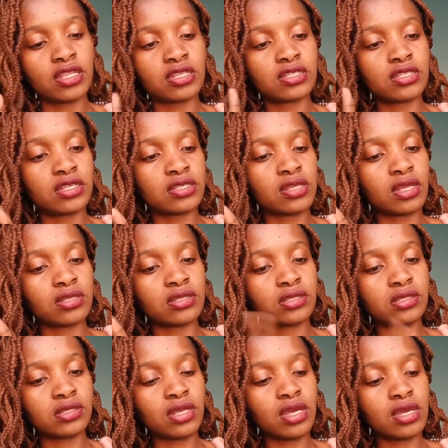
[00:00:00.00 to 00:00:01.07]
This is a
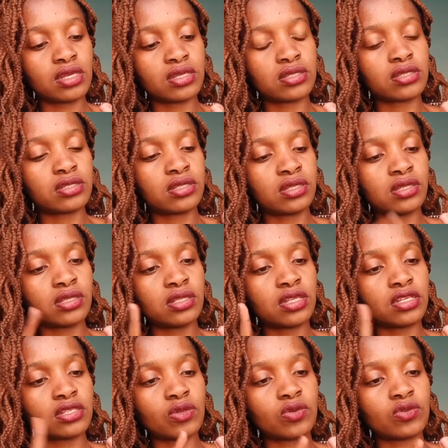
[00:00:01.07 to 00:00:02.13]
6.
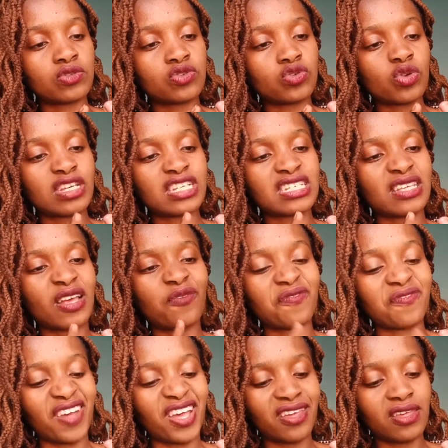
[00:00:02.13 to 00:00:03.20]
This also is a
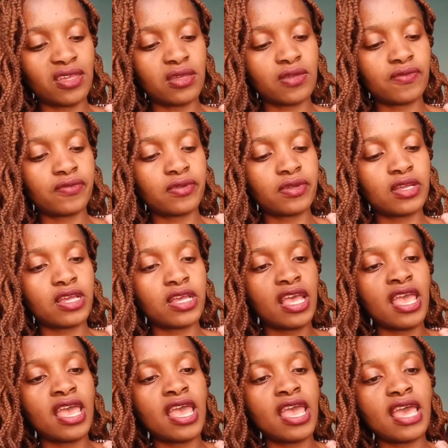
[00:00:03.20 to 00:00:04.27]
5.
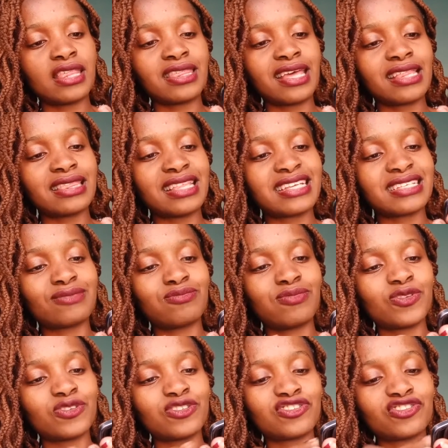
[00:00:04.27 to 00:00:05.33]
And then this
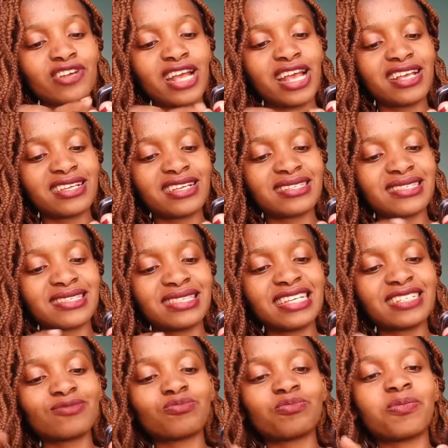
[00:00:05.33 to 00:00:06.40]
blue dress,
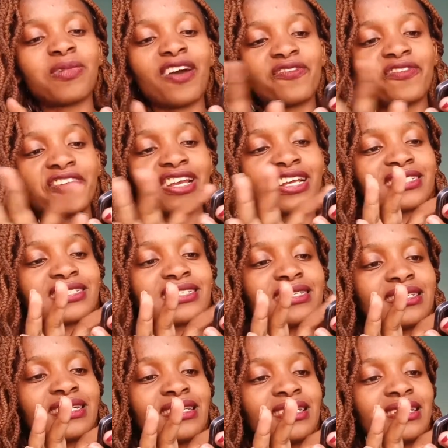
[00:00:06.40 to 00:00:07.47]
this perfect.